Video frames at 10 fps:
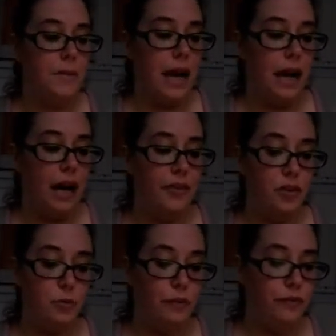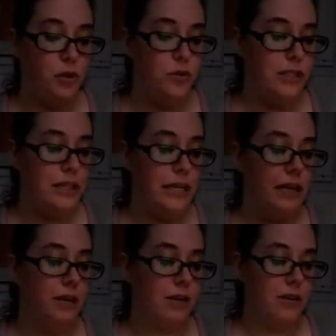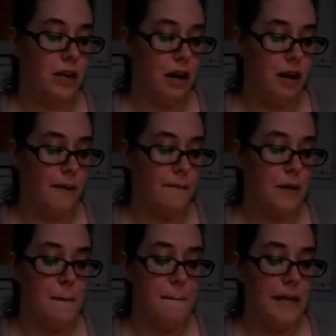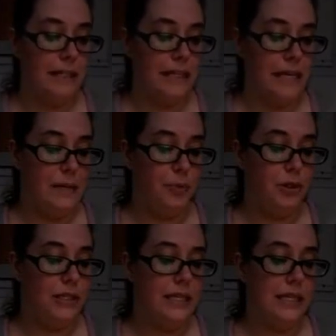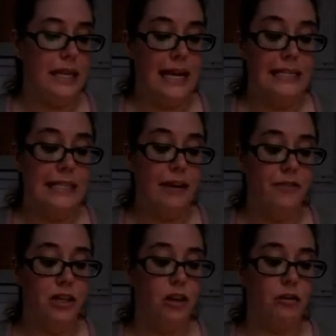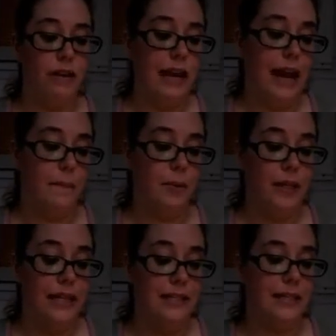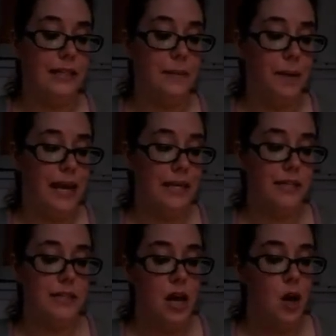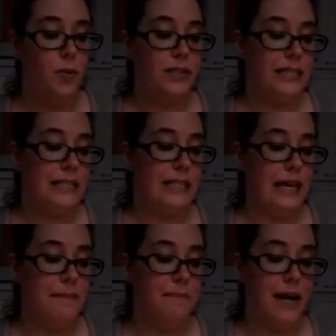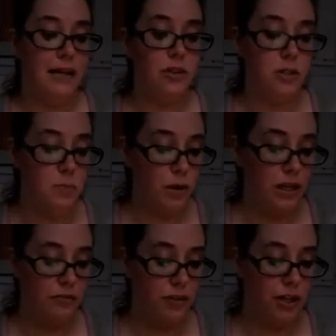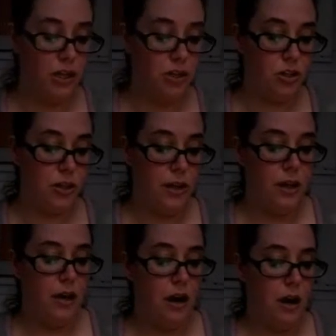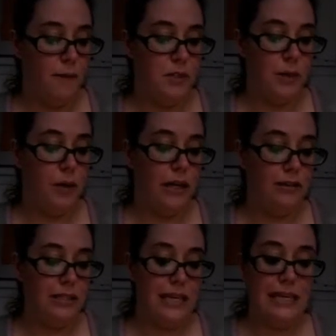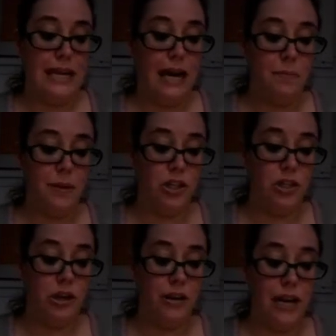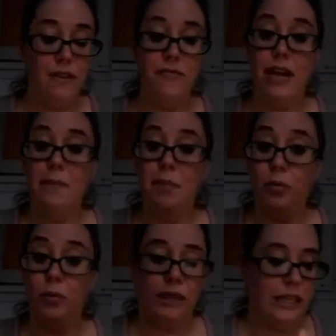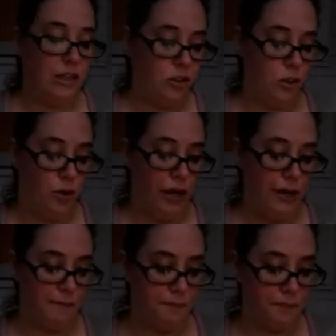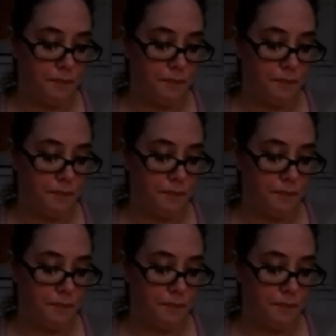There's reviews in here. Melanie puts in a definite green apple hint at the base with a slight mild smoky finish. Someone else said, not a big Chardonnay fan, but really enjoyed.